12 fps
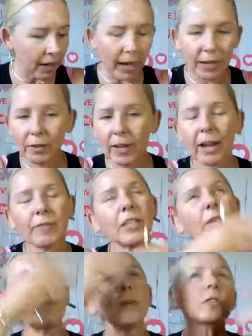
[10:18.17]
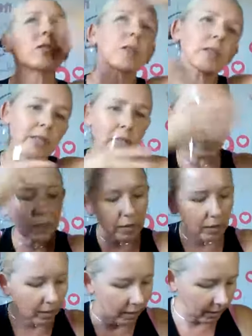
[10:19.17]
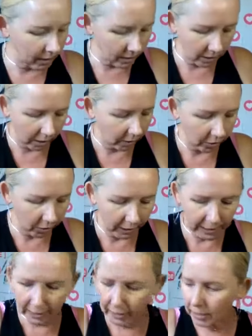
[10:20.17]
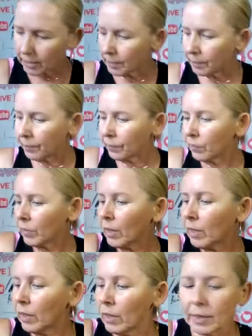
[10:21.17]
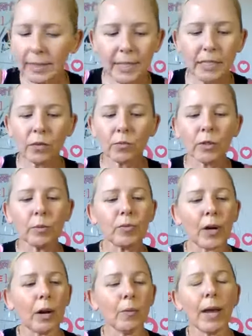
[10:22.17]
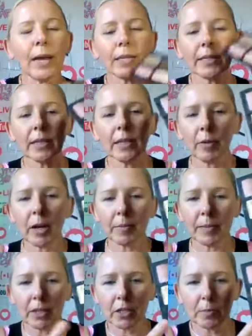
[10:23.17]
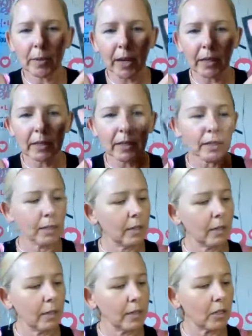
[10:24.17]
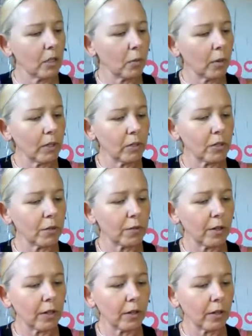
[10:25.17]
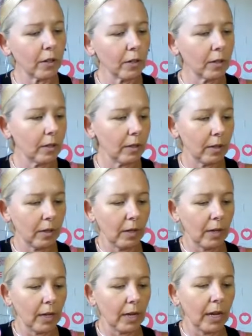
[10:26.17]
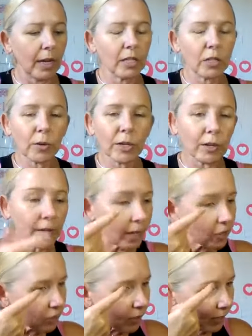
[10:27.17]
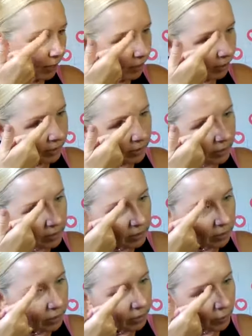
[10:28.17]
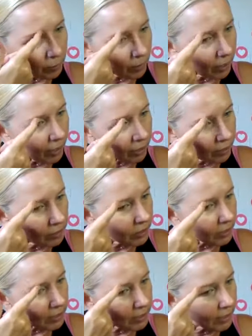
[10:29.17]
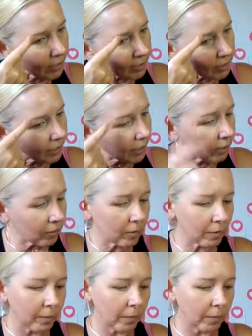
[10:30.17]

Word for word: I don't have to go and do a concealer and all those other craziness. This is a real brow wax in the Brow Obsession palette. So you want to use your finger and to where your natural hair is on your brow, just set it down.